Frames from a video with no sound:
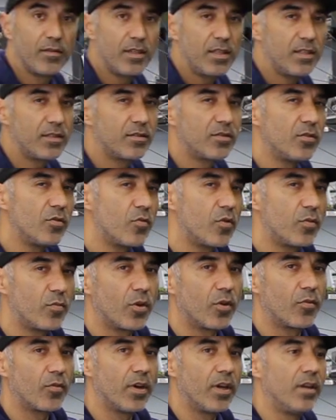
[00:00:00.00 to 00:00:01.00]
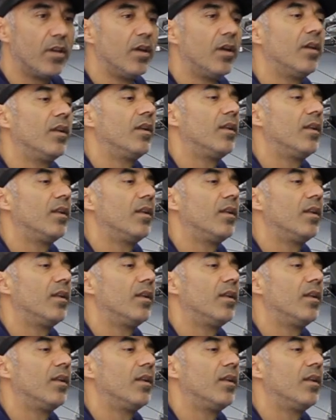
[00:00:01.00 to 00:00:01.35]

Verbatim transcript: Let's do one more run.